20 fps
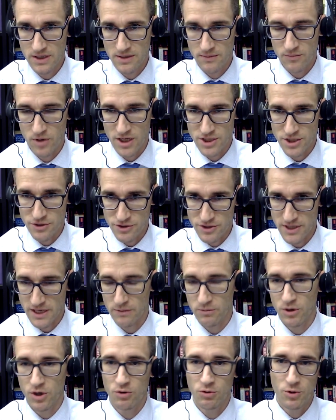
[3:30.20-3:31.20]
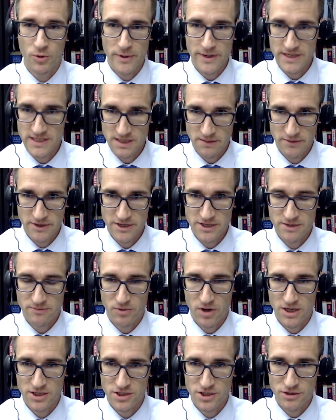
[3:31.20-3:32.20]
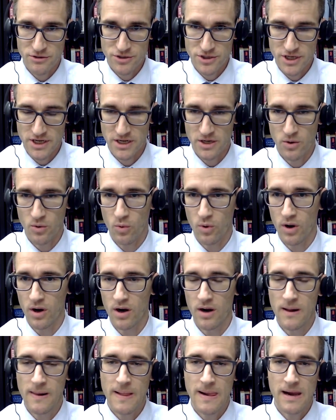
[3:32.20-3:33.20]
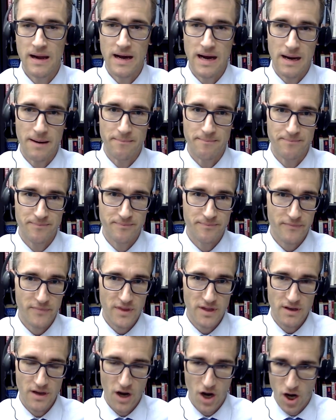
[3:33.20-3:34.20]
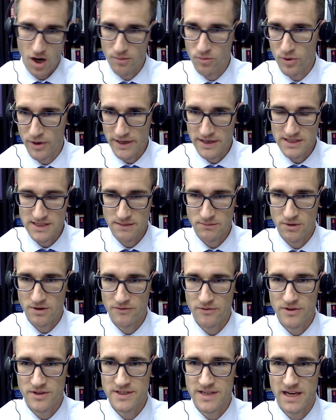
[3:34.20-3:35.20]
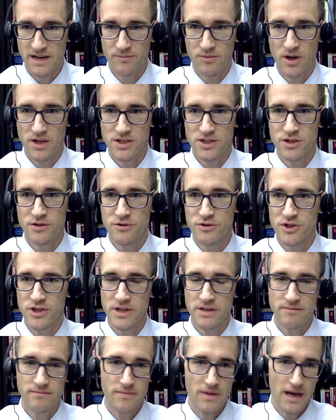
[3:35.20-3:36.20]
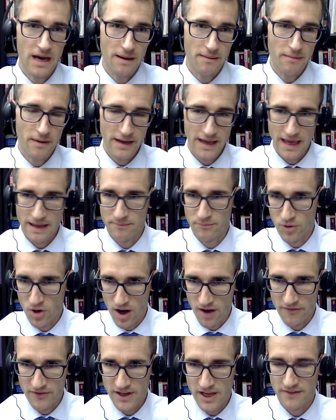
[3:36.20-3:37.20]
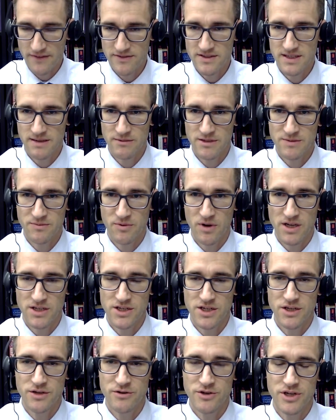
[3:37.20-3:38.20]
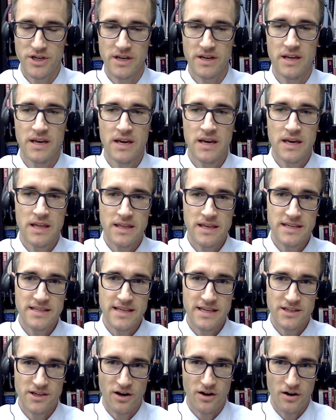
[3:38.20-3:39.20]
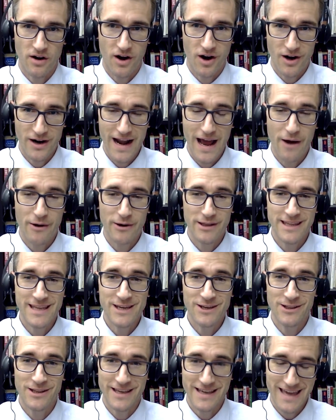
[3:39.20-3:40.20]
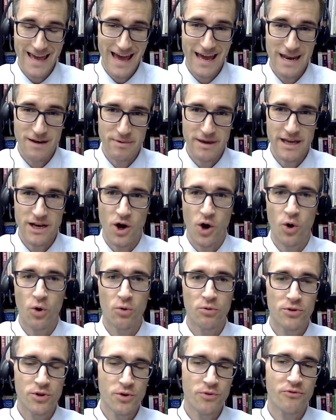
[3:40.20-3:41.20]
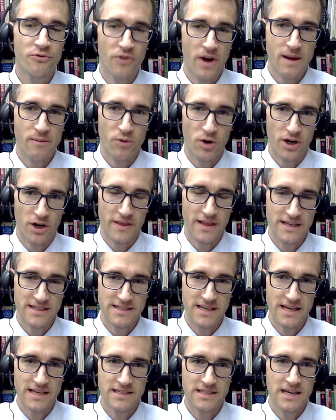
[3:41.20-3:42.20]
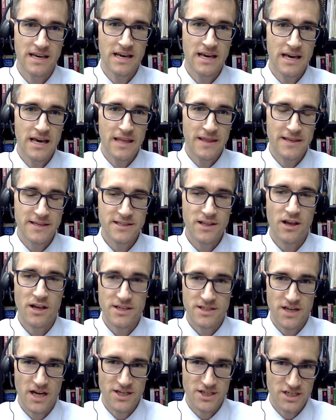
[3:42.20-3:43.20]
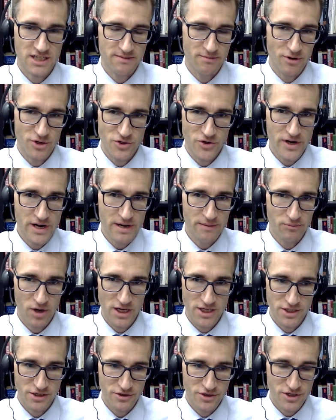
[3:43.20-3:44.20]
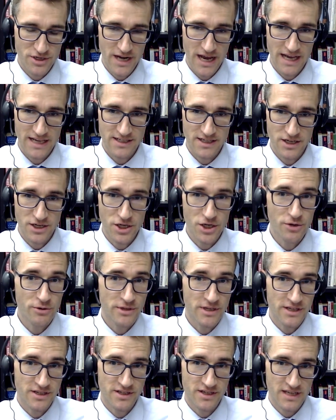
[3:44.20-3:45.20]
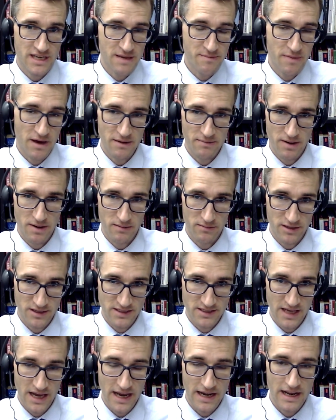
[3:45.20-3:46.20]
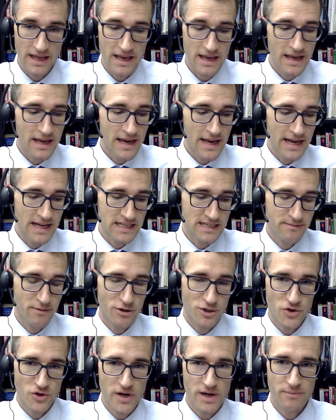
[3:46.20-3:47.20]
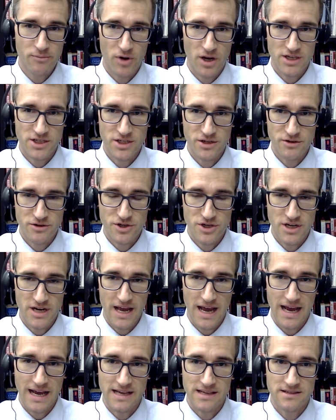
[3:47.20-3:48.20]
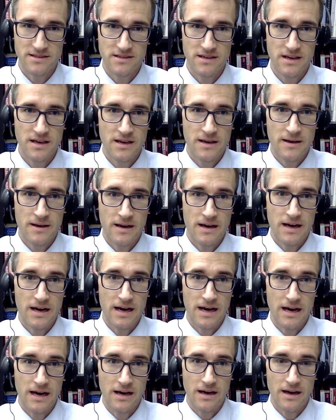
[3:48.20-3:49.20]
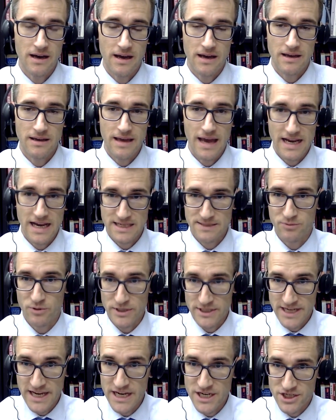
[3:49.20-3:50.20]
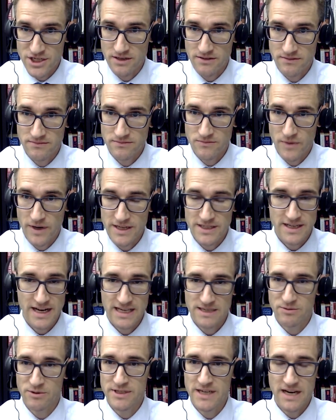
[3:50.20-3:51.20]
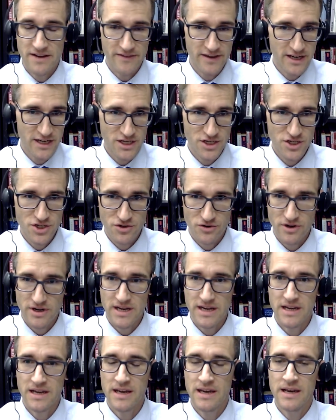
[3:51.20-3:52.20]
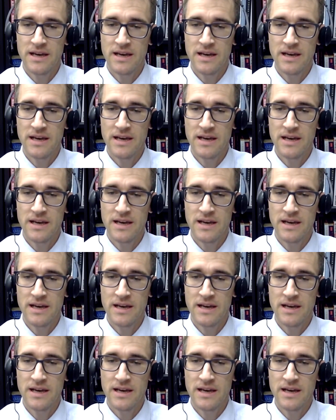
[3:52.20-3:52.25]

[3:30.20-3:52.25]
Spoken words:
prostitution, like recruiting someone into prostitution, or harboring someone for the sake of prostitution, again, profiting off of someone's prostitution. These things are now illegal again, but in a whole new framework that says this law is not just about treating prostitution as a nuisance to keep at a public site. It's about treating prostitution as exploitation. Right? It's an exploitative industry.